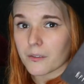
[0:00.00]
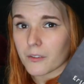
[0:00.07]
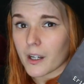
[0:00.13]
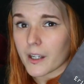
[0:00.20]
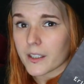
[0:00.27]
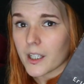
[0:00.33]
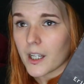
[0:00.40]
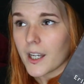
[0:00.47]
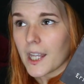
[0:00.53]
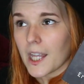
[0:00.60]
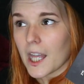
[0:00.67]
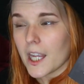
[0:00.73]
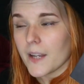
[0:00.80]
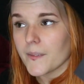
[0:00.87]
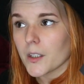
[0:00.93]
I've read,
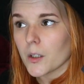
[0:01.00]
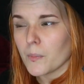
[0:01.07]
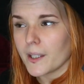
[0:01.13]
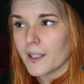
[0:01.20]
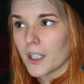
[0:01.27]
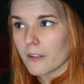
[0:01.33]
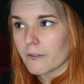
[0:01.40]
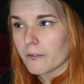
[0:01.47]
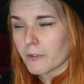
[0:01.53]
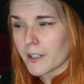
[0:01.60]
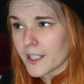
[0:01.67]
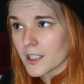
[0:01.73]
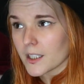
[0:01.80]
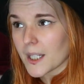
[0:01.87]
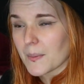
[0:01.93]
even though my
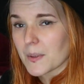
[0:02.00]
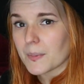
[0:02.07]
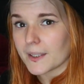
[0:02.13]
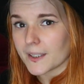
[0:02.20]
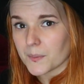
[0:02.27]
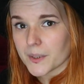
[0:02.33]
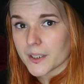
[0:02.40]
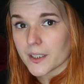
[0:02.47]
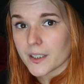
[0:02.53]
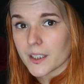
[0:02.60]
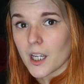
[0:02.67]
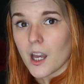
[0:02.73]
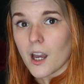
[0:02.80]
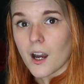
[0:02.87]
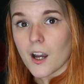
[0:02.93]
reading time has been limited,
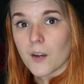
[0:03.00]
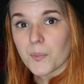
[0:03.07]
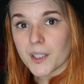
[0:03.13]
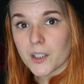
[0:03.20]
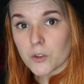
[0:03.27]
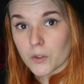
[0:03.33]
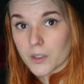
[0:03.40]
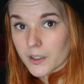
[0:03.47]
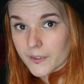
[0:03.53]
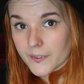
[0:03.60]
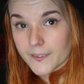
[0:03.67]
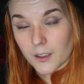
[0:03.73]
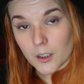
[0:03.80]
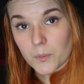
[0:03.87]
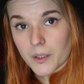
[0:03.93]
I've been enjoying it
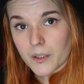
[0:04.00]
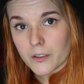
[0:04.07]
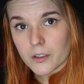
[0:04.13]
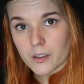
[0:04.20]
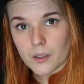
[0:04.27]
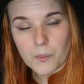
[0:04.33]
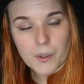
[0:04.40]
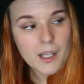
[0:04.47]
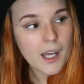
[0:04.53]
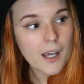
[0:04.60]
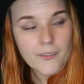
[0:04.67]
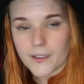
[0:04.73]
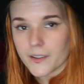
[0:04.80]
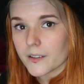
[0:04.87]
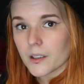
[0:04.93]
so much that when I
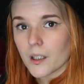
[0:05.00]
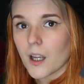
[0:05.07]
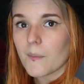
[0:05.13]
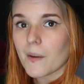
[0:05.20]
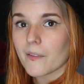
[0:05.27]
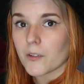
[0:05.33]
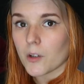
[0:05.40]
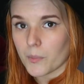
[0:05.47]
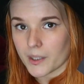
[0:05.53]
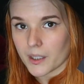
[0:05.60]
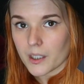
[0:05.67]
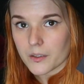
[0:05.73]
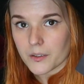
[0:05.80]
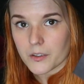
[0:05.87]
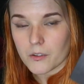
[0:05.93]
have had the time, I've not been
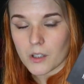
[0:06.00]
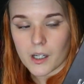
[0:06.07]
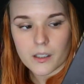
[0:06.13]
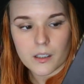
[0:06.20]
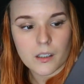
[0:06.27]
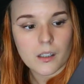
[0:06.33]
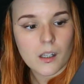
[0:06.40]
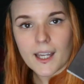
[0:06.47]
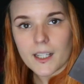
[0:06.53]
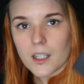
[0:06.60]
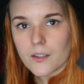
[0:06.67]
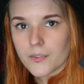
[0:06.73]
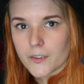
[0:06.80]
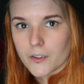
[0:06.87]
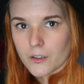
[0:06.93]
getting distracted. And
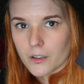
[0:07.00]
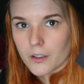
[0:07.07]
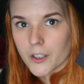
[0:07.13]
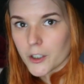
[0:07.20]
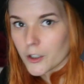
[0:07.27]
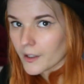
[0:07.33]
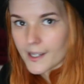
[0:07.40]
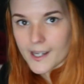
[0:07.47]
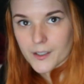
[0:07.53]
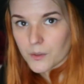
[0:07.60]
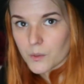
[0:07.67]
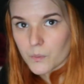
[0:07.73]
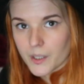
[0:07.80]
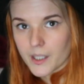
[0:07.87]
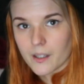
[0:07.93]
if you're a young
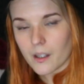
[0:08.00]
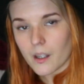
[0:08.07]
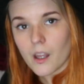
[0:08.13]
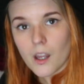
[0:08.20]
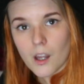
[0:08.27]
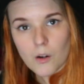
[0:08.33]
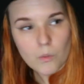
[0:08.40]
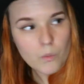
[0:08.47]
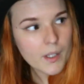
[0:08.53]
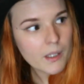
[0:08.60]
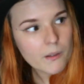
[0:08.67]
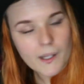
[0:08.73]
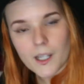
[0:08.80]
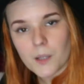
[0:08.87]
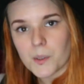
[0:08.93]
adult reader,
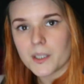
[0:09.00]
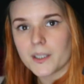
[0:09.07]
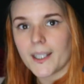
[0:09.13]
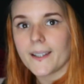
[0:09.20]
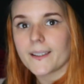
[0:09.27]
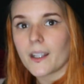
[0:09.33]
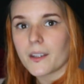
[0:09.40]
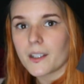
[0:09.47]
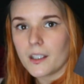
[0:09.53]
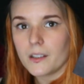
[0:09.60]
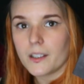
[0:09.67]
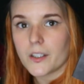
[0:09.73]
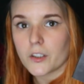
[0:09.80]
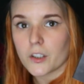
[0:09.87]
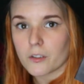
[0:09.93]
really recommend this. I think
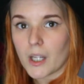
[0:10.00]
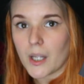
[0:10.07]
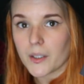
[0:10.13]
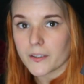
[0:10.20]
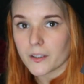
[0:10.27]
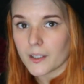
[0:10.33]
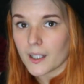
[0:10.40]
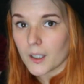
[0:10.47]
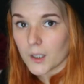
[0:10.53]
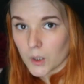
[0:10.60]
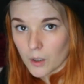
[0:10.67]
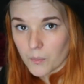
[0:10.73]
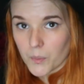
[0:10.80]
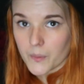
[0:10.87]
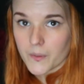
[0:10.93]
it should get a
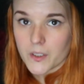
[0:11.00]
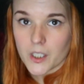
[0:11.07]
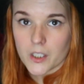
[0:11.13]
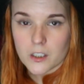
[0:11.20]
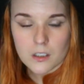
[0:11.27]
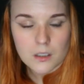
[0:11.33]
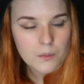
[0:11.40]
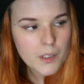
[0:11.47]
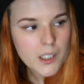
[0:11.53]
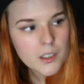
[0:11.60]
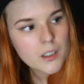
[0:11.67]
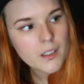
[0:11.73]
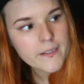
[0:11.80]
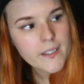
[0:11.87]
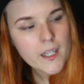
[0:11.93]
lot more attention than it
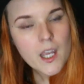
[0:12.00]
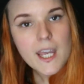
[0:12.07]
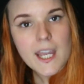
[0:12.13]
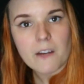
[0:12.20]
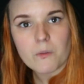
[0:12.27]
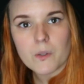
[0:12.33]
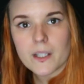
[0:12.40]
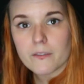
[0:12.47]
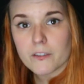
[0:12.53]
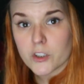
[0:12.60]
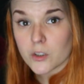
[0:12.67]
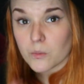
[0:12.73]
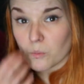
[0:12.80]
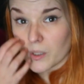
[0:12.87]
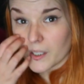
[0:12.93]
does. It really does
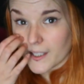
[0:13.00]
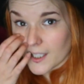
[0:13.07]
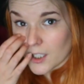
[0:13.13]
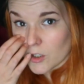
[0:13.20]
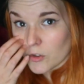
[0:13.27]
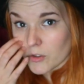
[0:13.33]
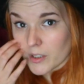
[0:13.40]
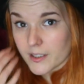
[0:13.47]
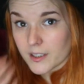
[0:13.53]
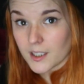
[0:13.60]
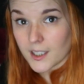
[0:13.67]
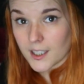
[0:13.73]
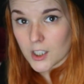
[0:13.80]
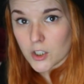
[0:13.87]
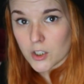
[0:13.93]
some really interesting
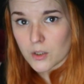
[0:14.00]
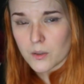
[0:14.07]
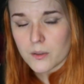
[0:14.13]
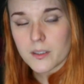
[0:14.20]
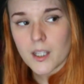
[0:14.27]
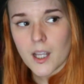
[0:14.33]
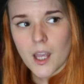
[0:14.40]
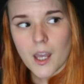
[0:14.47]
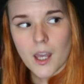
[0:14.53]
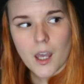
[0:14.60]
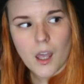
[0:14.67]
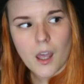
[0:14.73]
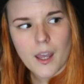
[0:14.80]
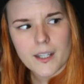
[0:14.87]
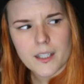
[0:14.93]
issues
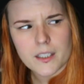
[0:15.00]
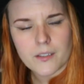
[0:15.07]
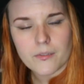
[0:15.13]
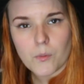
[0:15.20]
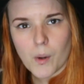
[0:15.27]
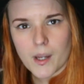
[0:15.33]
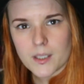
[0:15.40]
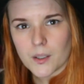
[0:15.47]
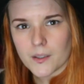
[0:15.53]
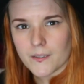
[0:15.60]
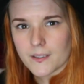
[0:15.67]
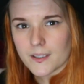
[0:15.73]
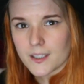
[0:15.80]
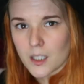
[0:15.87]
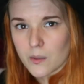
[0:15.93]
in different ways to I've
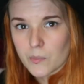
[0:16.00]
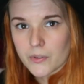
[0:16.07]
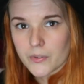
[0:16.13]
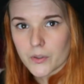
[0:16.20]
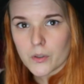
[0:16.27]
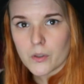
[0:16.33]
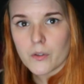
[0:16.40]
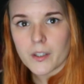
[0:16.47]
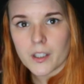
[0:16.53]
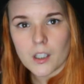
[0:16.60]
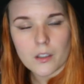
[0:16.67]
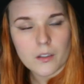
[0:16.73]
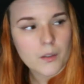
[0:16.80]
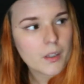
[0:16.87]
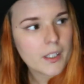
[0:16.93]
never seen before. The
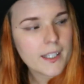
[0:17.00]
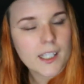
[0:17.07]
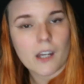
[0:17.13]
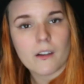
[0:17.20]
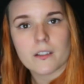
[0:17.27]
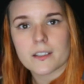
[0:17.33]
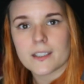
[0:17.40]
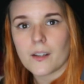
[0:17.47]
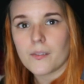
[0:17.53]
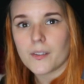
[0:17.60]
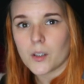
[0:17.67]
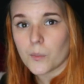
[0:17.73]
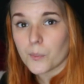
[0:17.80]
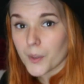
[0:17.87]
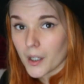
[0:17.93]
lead character is definitely
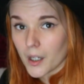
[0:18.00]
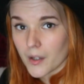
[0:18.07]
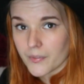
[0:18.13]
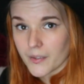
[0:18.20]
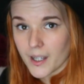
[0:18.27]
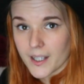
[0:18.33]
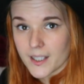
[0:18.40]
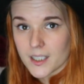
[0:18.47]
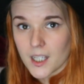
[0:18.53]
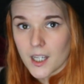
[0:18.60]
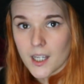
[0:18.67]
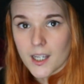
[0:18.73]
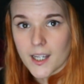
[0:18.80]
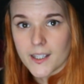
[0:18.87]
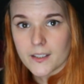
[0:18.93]
not perfect.
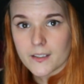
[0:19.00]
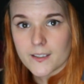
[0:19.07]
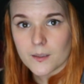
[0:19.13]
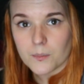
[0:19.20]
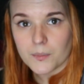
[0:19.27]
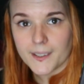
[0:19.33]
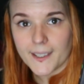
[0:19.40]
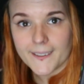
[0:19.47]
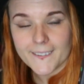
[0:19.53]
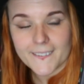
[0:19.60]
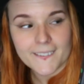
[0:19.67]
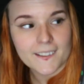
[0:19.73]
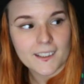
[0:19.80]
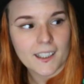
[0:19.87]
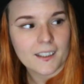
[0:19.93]
He does some
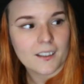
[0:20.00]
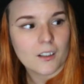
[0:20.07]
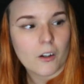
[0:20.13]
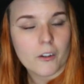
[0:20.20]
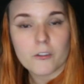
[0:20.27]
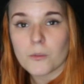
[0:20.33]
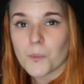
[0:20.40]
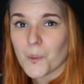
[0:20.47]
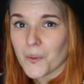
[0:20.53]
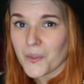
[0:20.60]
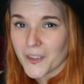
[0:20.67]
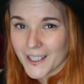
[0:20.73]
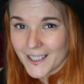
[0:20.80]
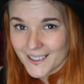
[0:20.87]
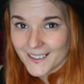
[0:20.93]
less than honourable
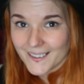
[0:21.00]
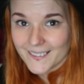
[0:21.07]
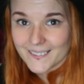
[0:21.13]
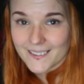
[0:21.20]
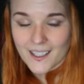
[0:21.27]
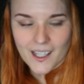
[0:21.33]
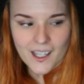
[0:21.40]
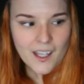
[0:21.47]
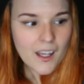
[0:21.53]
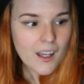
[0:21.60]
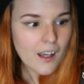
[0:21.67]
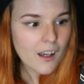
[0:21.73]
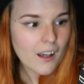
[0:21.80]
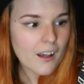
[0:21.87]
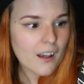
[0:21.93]
things.
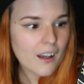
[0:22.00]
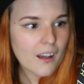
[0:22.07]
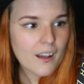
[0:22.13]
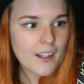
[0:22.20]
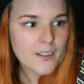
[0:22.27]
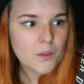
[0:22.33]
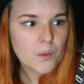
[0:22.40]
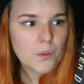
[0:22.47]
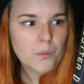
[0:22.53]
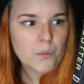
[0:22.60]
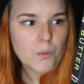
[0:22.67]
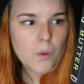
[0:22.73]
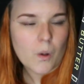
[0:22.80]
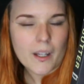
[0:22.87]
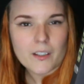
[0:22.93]
It's all
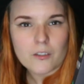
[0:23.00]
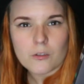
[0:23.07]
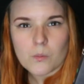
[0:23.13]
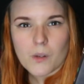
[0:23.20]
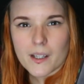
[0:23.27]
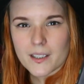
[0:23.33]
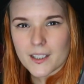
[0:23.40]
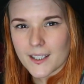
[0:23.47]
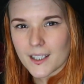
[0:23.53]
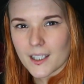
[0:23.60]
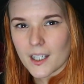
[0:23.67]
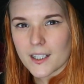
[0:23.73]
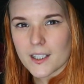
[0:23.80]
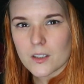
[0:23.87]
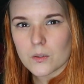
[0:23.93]
quite dramatic,
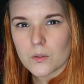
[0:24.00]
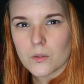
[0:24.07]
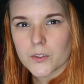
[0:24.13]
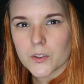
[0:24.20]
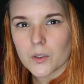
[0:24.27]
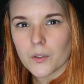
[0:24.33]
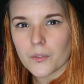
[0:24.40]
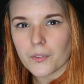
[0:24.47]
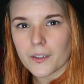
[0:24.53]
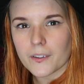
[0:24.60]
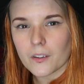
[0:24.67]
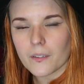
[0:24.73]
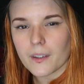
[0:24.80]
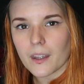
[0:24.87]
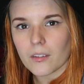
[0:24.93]
and it's all sort of, it's
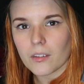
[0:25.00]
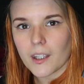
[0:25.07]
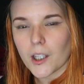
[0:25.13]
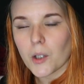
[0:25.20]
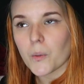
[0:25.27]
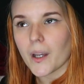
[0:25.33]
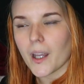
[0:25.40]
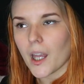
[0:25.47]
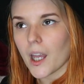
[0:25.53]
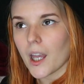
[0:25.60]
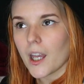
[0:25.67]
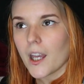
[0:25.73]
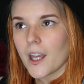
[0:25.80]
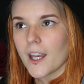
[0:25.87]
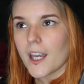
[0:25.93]
got that thing where
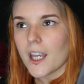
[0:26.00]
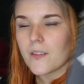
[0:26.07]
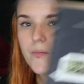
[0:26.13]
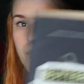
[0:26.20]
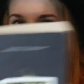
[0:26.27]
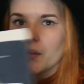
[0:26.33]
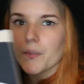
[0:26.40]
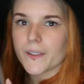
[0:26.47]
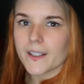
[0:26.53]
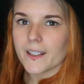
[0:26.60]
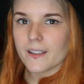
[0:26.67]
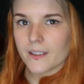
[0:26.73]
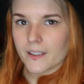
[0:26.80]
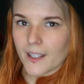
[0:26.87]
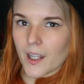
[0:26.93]
it involves the
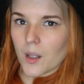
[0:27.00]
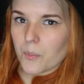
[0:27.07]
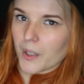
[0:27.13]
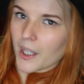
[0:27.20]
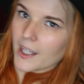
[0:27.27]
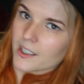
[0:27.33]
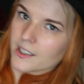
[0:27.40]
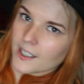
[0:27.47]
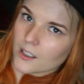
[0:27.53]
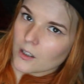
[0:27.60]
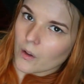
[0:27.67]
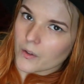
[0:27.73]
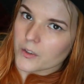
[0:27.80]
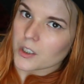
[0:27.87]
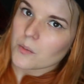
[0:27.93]
internet a bit and
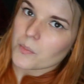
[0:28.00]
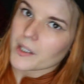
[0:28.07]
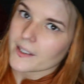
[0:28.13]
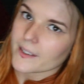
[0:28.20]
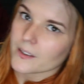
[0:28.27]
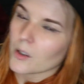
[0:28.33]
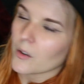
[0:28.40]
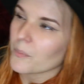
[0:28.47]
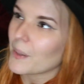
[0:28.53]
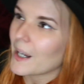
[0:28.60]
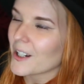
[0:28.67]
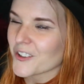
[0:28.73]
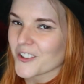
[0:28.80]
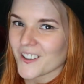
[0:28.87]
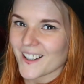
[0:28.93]
technology, but it's not
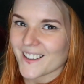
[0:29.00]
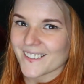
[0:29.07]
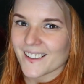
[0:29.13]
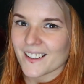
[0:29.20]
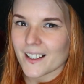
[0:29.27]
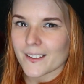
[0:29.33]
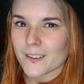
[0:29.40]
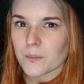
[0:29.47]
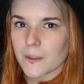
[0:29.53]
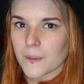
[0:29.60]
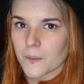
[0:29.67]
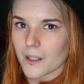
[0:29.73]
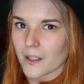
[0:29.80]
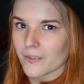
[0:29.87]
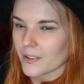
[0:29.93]
patronising. Like
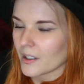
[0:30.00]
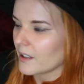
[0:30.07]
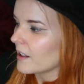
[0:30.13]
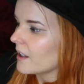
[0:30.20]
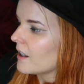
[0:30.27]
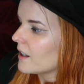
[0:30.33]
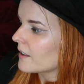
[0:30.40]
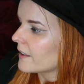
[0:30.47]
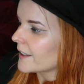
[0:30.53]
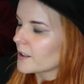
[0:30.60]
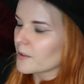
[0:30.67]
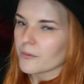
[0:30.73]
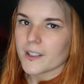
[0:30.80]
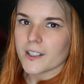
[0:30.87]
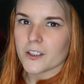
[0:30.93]
sometimes when I feel like
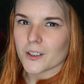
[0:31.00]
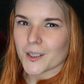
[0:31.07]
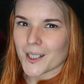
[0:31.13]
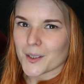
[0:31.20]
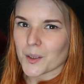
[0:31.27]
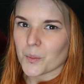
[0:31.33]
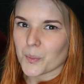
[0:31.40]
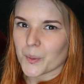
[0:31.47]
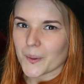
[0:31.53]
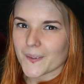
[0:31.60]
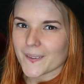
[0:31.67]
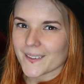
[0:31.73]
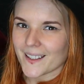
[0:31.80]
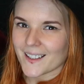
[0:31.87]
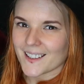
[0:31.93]
you read young adult
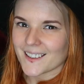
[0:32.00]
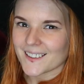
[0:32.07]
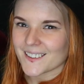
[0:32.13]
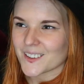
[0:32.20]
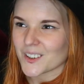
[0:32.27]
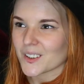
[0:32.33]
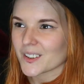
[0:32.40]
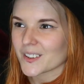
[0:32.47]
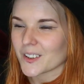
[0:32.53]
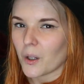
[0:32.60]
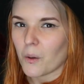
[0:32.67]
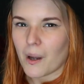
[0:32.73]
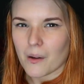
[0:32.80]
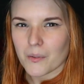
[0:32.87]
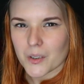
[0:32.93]
books and it's just
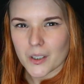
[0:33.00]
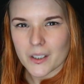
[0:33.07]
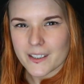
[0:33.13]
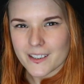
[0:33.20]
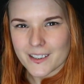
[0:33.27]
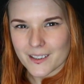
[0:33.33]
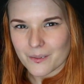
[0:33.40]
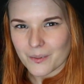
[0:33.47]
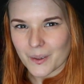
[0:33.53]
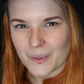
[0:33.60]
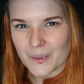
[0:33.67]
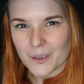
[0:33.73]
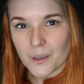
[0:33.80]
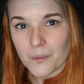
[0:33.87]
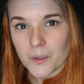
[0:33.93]
so out of touch, it
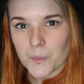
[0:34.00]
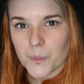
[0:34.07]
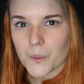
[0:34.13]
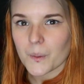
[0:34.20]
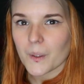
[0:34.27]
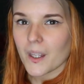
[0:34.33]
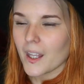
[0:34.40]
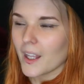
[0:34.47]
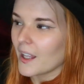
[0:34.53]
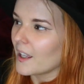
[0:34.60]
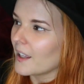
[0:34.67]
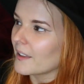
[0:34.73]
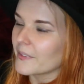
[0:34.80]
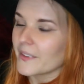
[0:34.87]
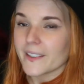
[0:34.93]
feels uncomfortable.
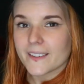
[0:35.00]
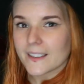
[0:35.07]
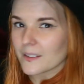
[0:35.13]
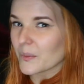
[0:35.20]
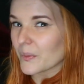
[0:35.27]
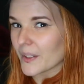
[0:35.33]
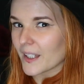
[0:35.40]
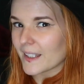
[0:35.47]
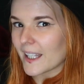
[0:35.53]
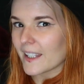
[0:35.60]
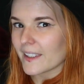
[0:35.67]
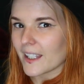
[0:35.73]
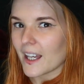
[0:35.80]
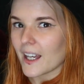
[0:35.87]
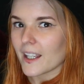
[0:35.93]
This doesn't feel
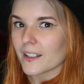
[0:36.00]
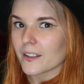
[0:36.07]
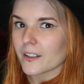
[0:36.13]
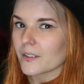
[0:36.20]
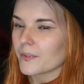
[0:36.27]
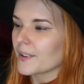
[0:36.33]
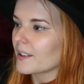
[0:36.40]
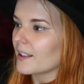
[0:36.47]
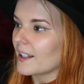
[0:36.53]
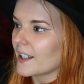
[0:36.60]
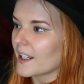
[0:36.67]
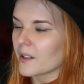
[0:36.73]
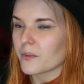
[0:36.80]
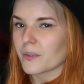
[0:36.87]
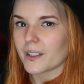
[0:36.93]
like that. It does feel like
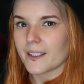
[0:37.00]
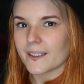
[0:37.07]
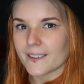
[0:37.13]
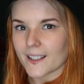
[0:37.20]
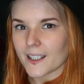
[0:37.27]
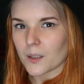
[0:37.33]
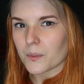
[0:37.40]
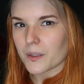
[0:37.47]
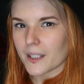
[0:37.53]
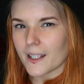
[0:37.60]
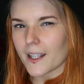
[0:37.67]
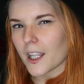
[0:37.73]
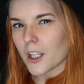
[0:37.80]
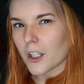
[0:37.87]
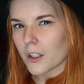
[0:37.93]
kind of realistic and up to date,
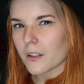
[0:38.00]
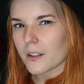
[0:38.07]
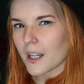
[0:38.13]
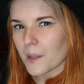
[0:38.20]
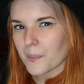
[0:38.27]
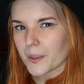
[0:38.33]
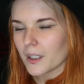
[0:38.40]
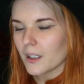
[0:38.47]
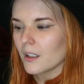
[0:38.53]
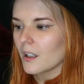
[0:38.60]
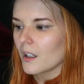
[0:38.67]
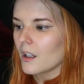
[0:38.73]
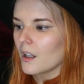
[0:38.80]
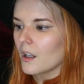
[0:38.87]
like it could happen.